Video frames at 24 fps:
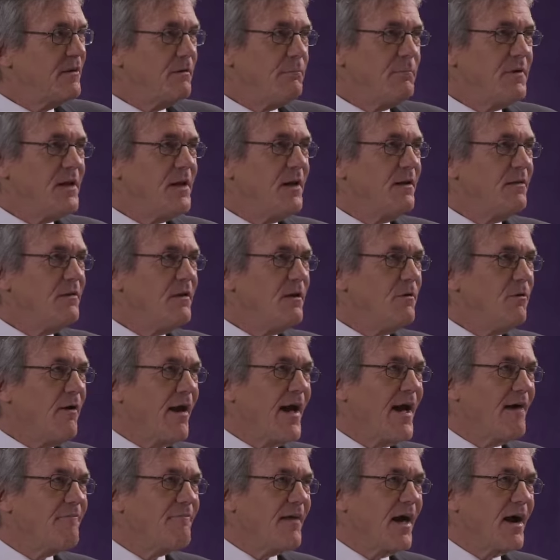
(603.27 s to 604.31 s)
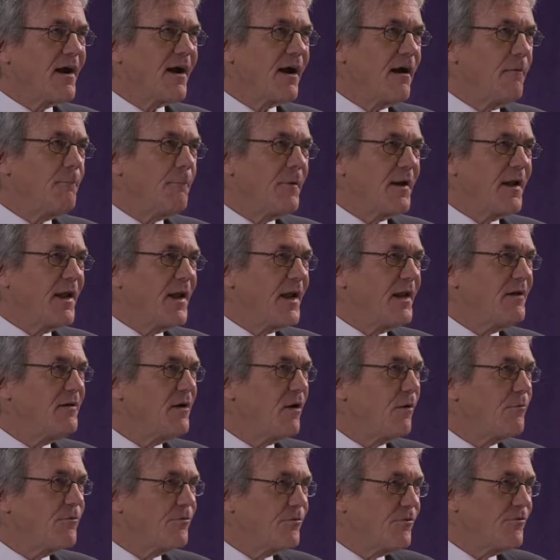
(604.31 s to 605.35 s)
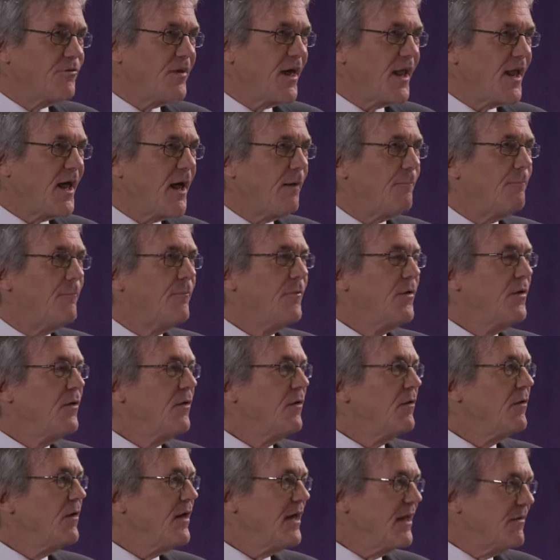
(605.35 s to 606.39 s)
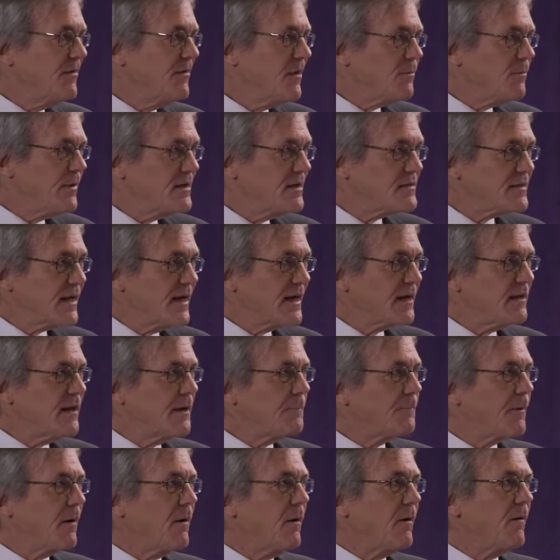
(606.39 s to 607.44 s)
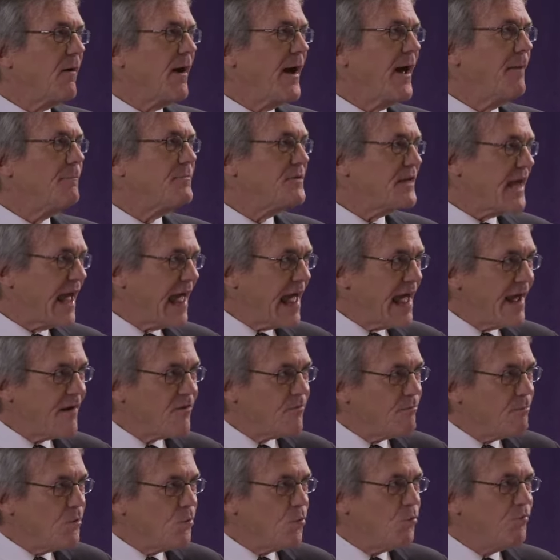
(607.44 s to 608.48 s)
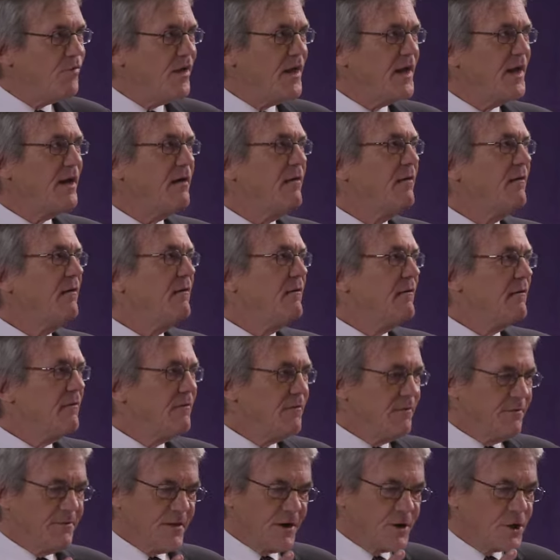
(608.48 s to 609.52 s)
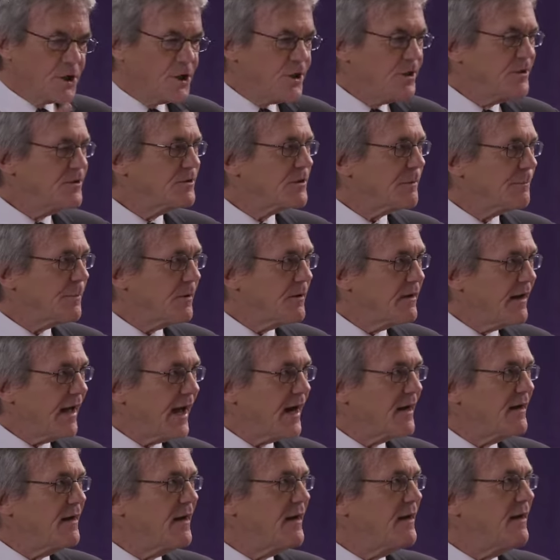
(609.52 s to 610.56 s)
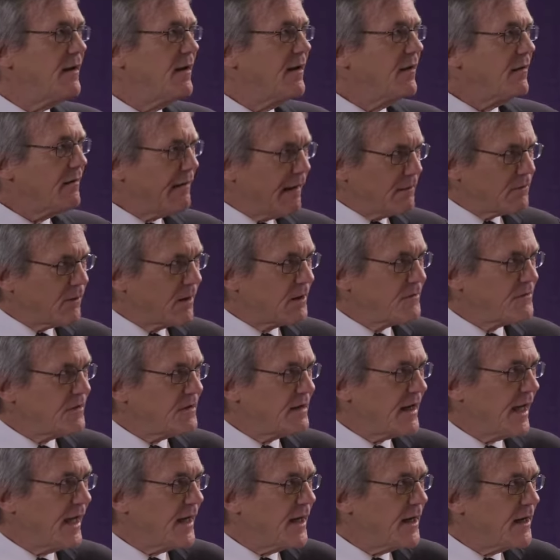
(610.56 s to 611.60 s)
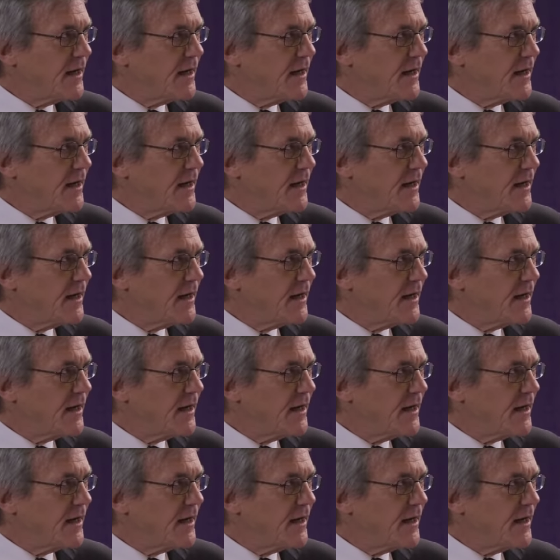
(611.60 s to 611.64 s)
the minute you have that company, set up in the recycling program, tags moving, their goods are protected. How long does it take?